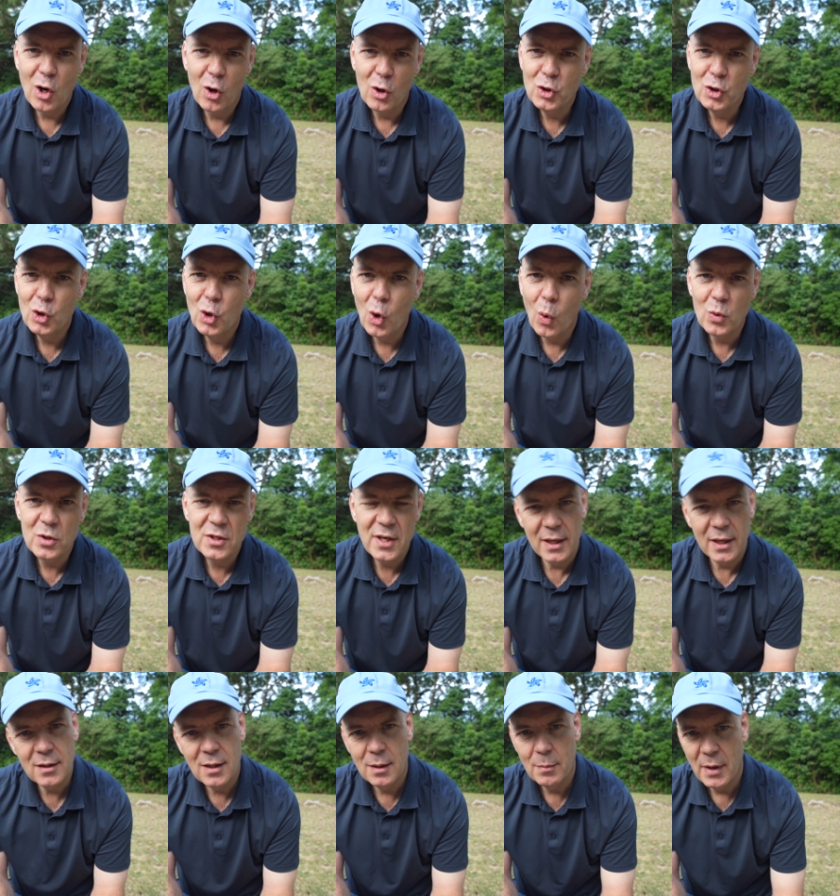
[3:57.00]
long as you don't
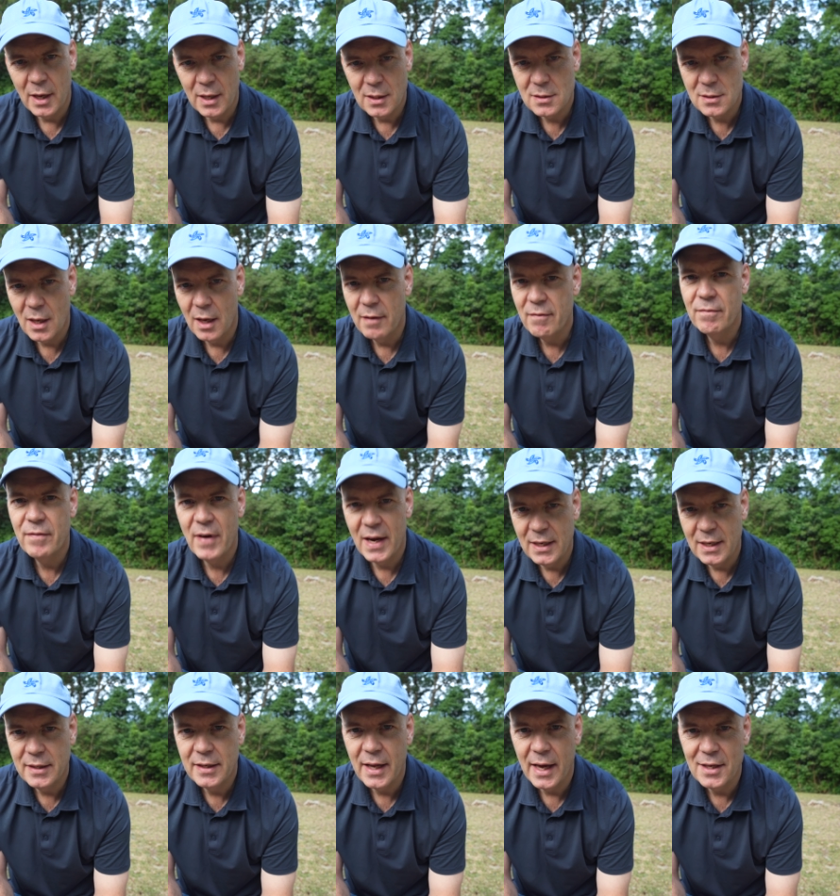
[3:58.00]
take them as a
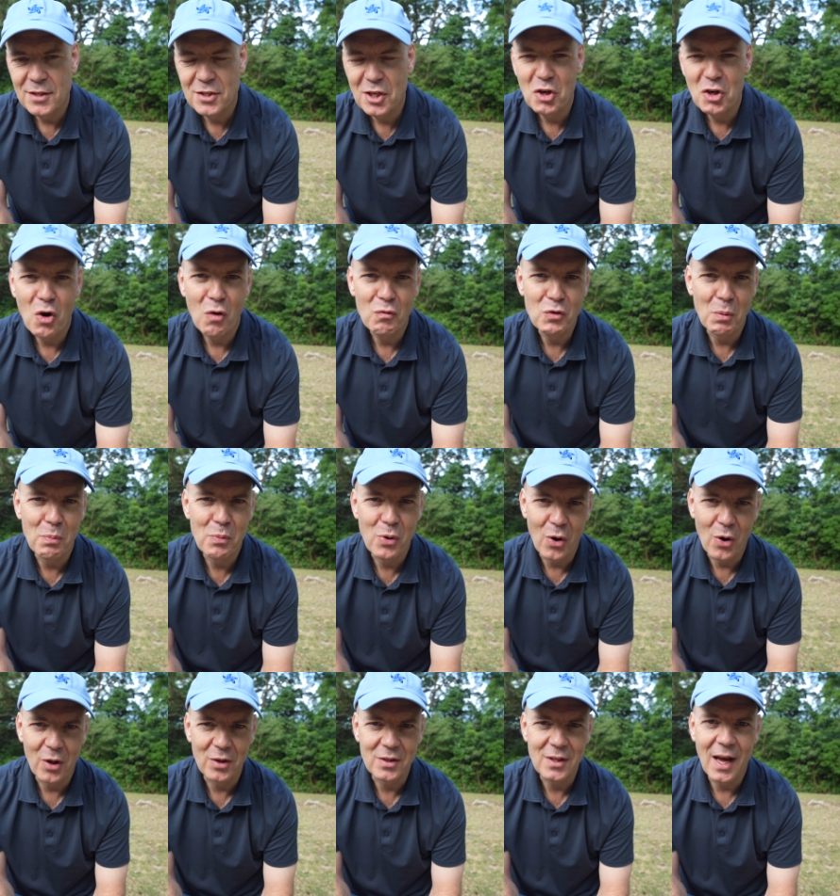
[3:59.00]
validation of your
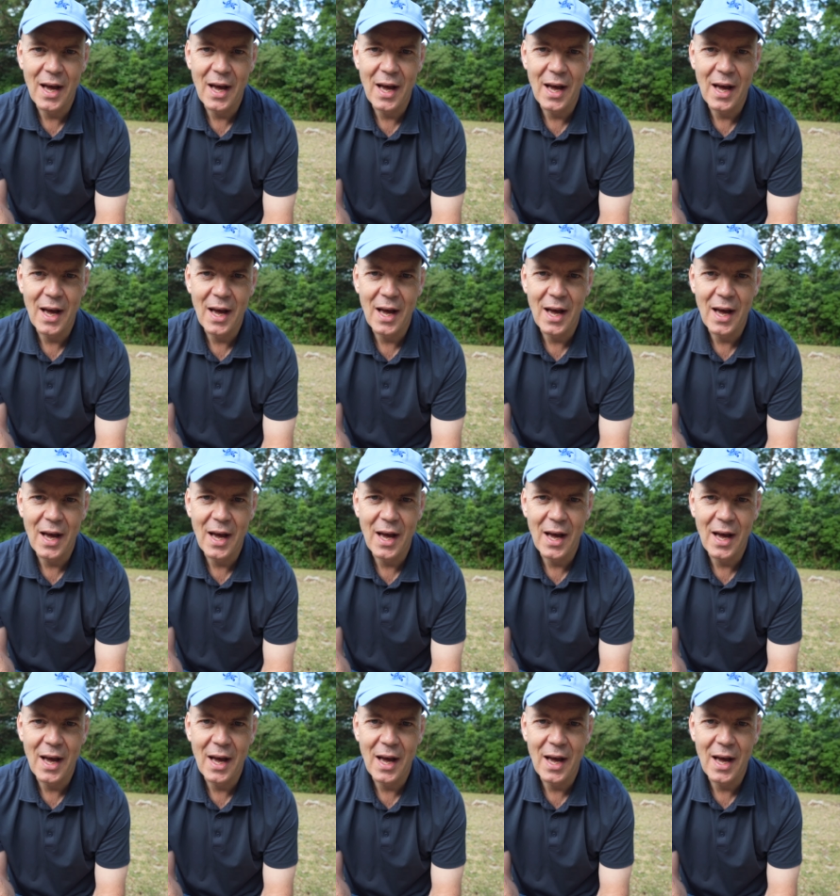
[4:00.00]
product